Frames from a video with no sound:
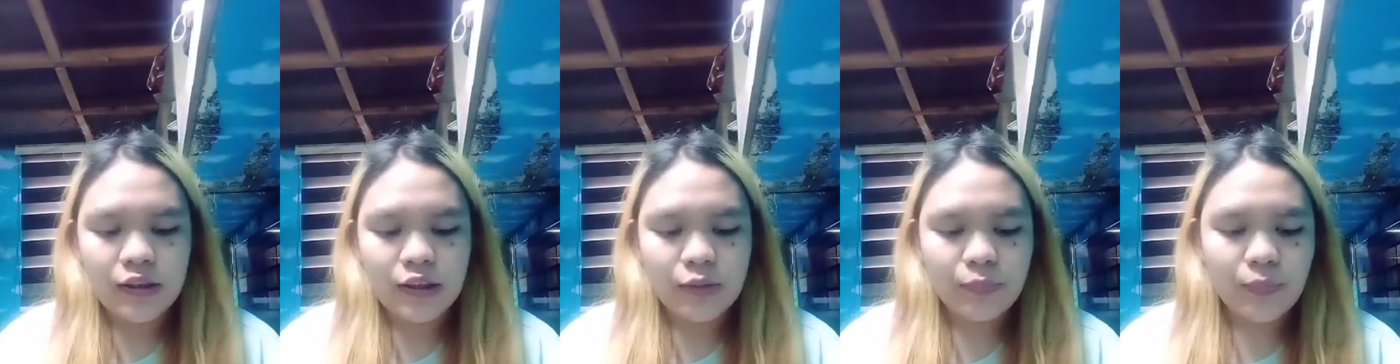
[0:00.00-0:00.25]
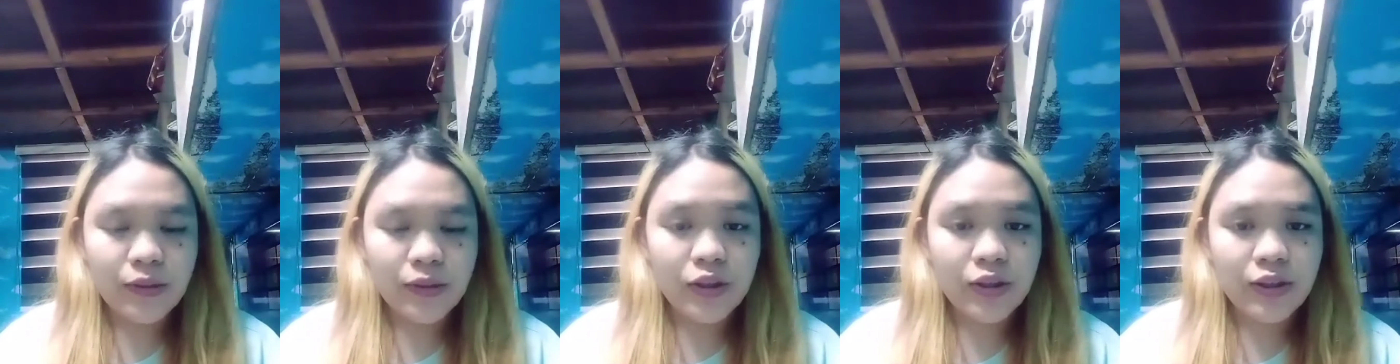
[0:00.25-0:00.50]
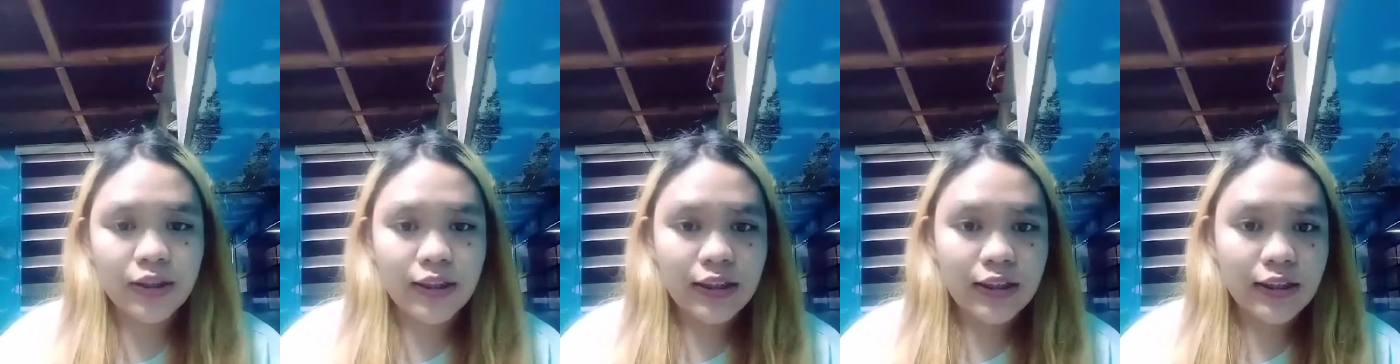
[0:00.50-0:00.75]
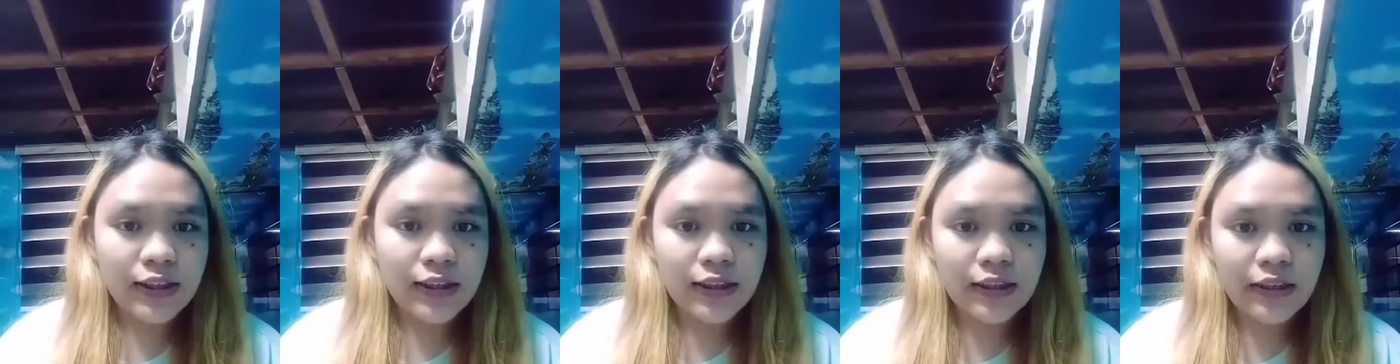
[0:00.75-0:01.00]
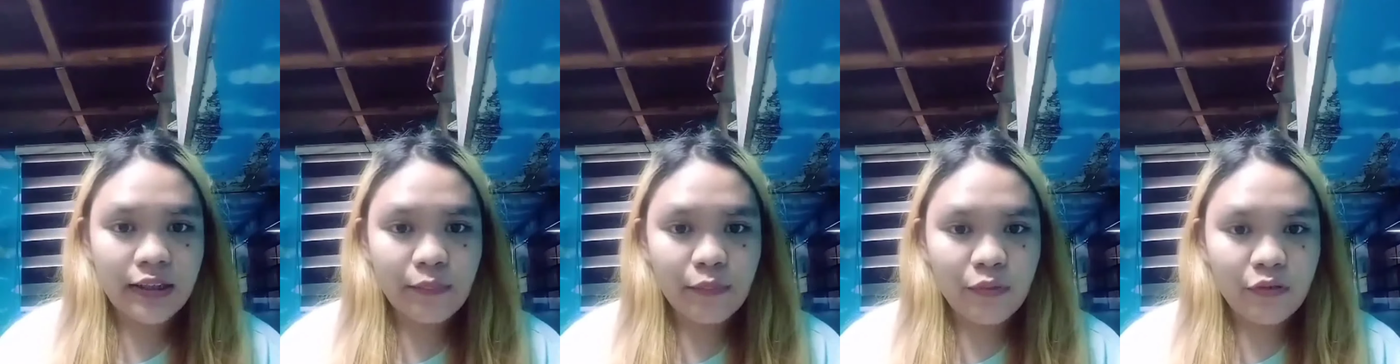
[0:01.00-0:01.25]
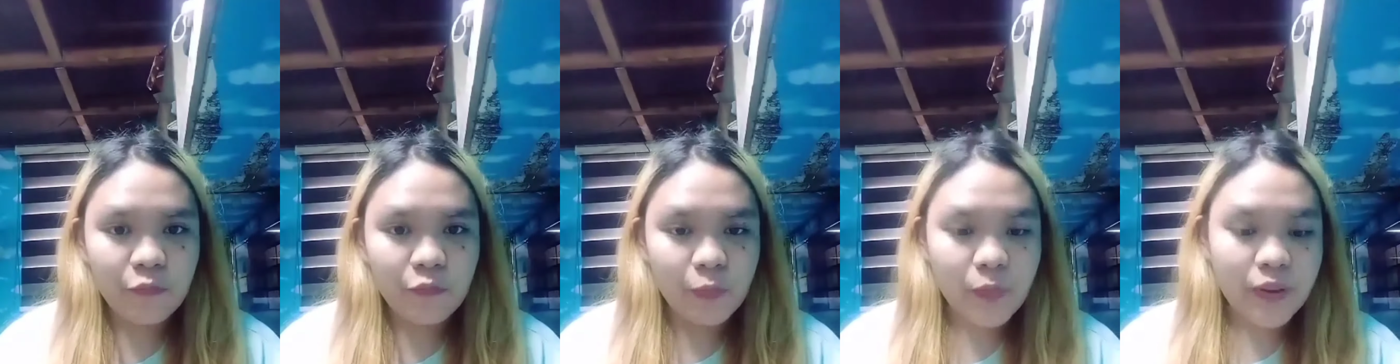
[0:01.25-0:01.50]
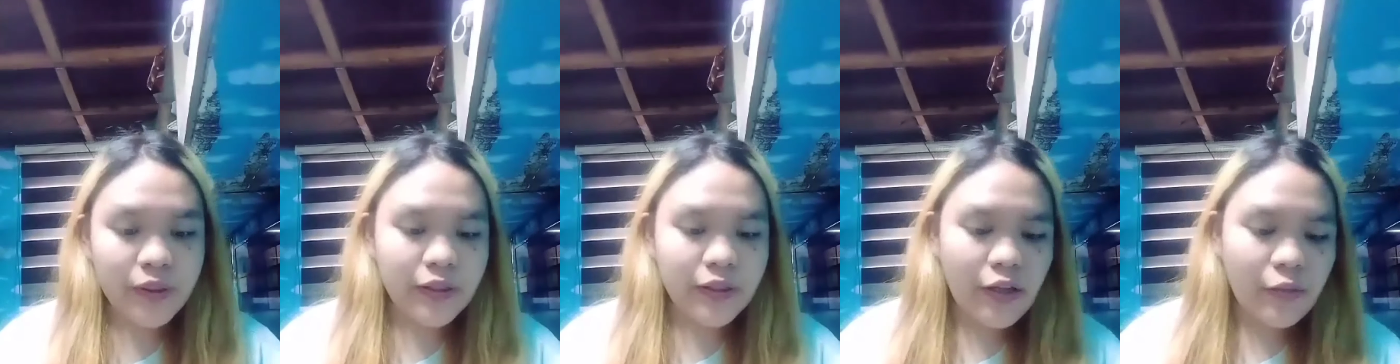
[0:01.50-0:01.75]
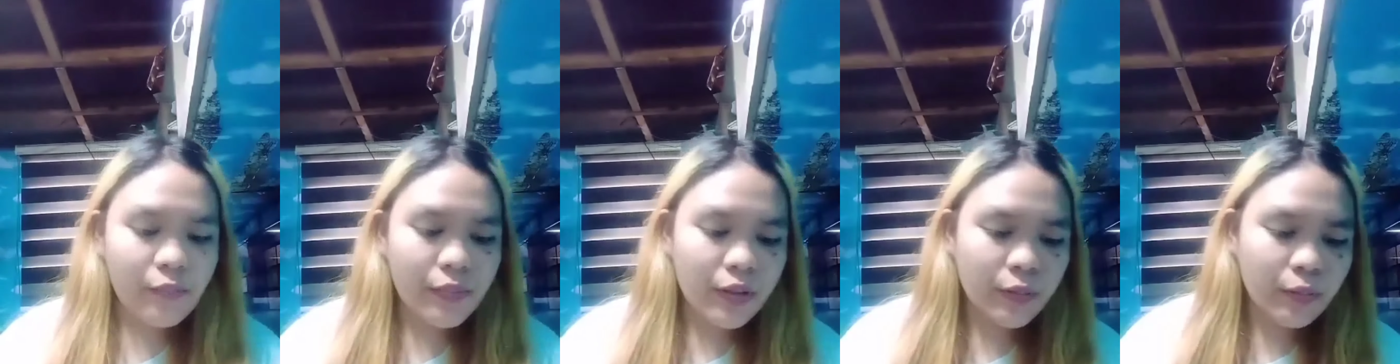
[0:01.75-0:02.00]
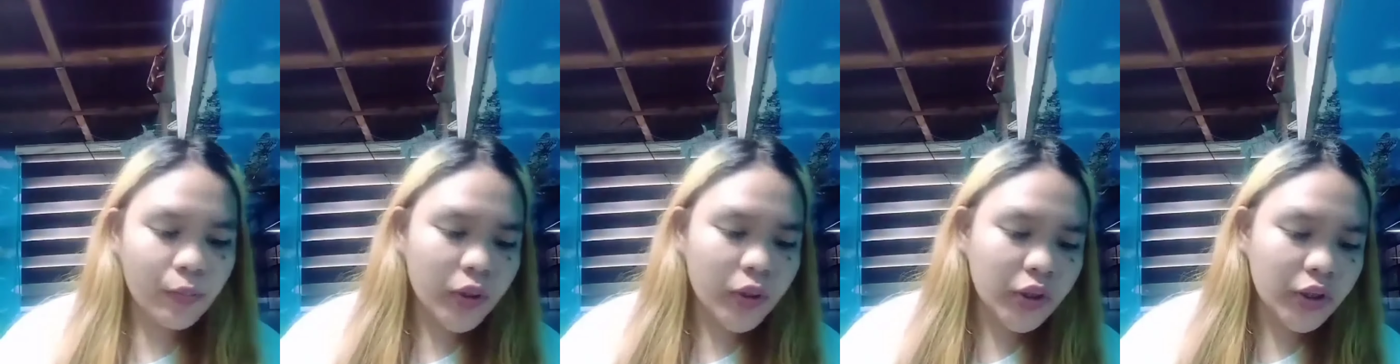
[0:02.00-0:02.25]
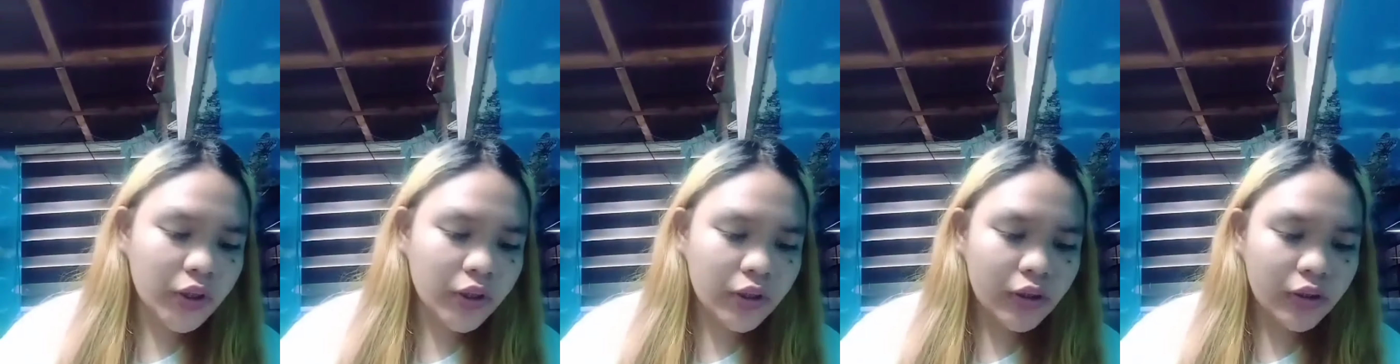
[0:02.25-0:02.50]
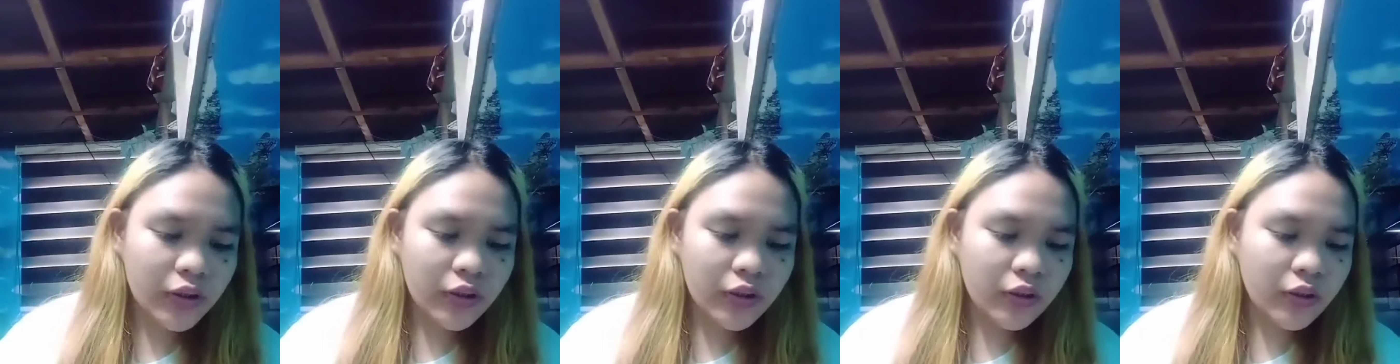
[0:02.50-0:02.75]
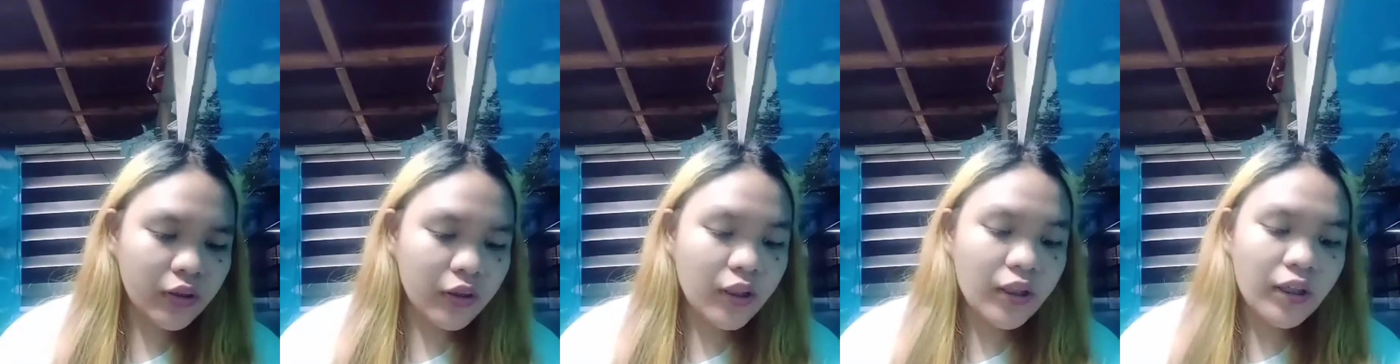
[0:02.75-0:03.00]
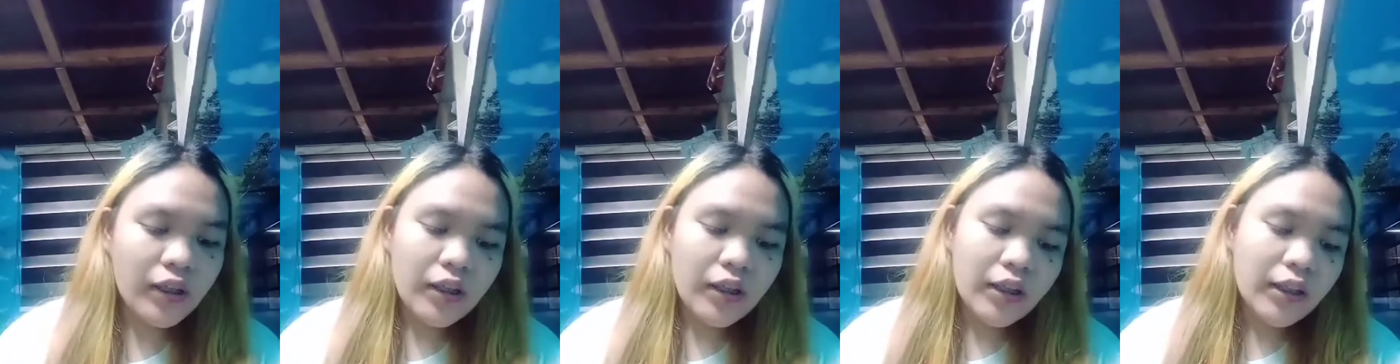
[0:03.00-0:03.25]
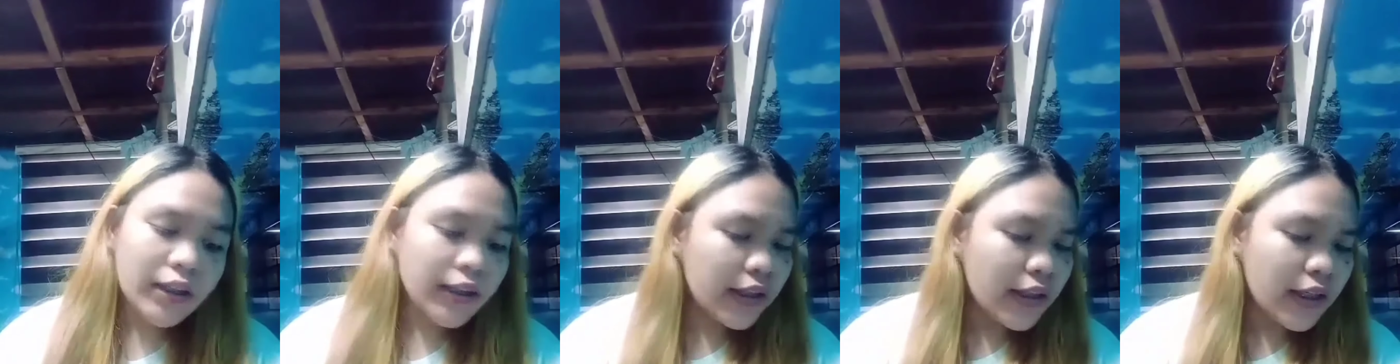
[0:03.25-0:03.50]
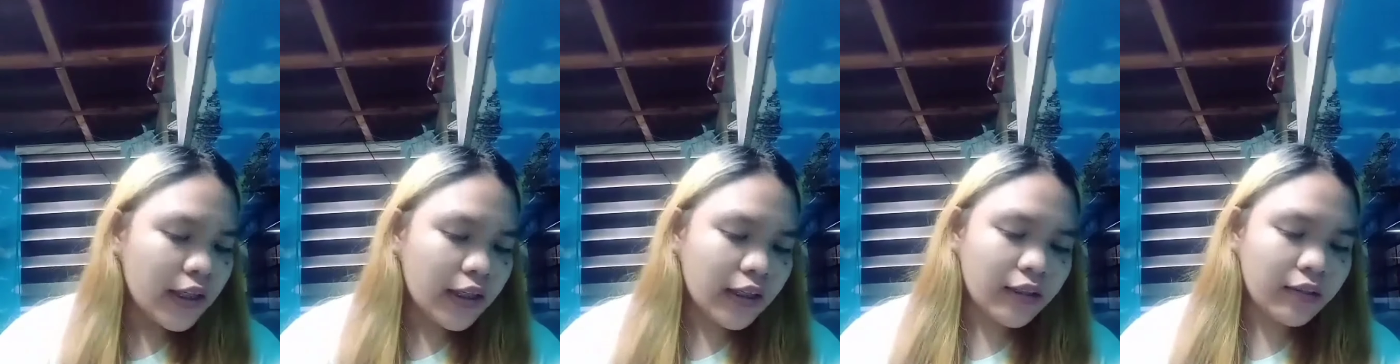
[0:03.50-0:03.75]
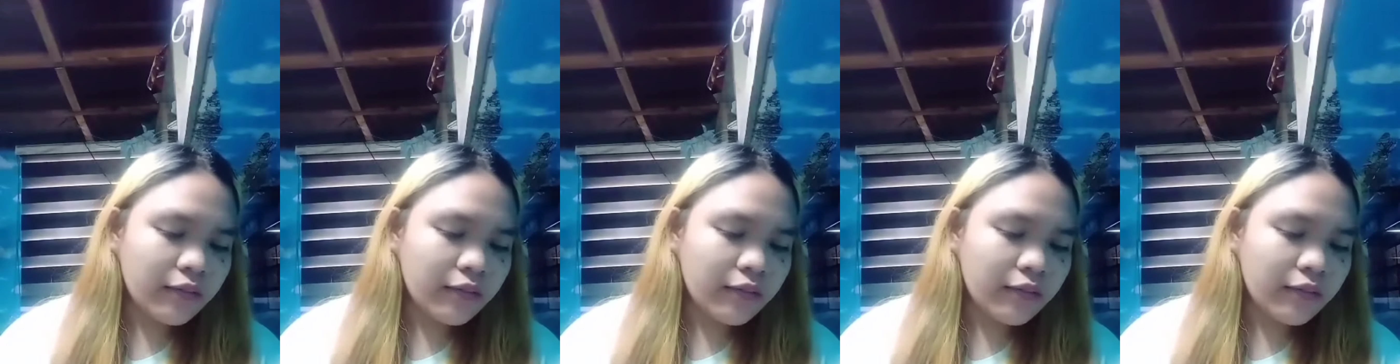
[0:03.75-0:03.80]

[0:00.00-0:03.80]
especially this time of pandemic, but yeah.